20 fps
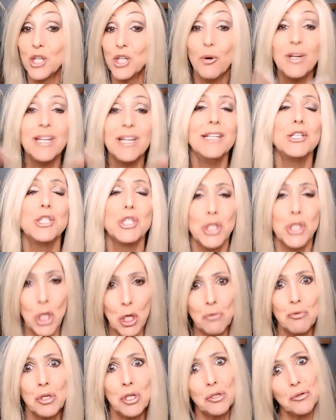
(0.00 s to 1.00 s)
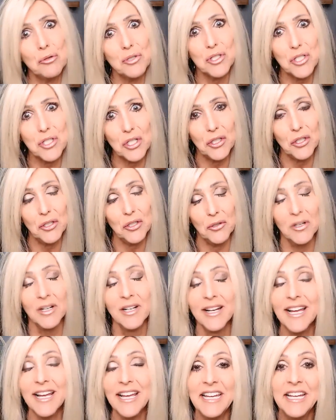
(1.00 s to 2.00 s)
so it's no news to you
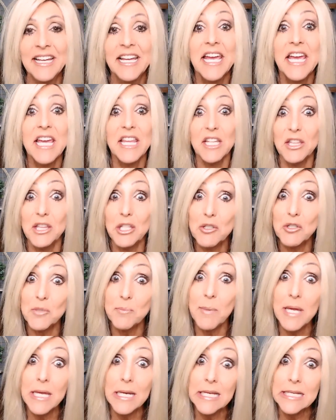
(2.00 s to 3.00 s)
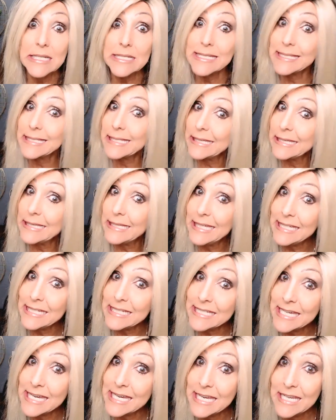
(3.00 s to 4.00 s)
that there's been a
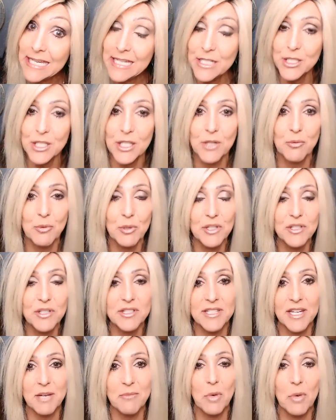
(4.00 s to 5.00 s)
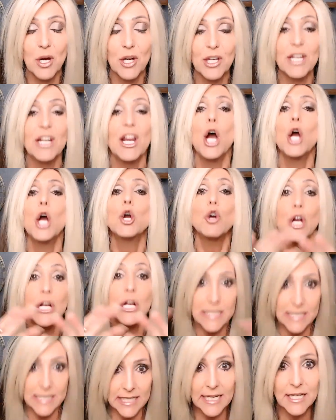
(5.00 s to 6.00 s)
slight change in the real estate market
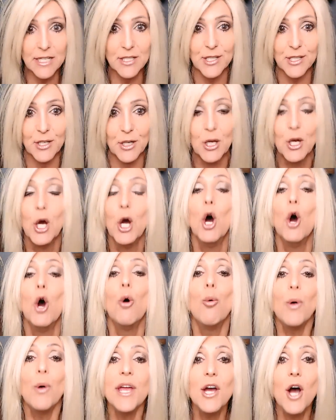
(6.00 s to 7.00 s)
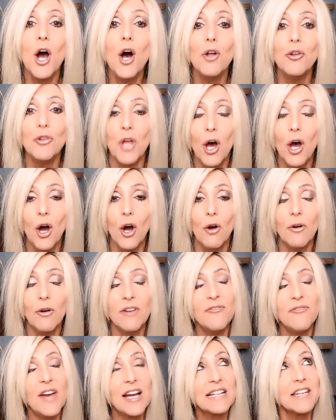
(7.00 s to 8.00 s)
across the nation. We all know,
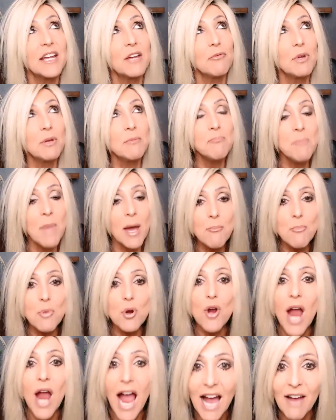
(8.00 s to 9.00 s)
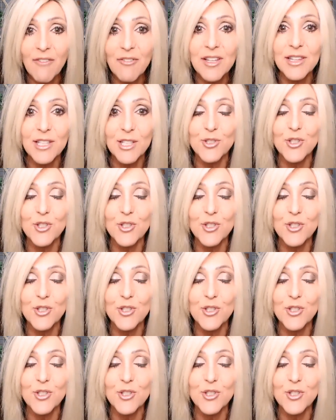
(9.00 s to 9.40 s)
in fact, I remember having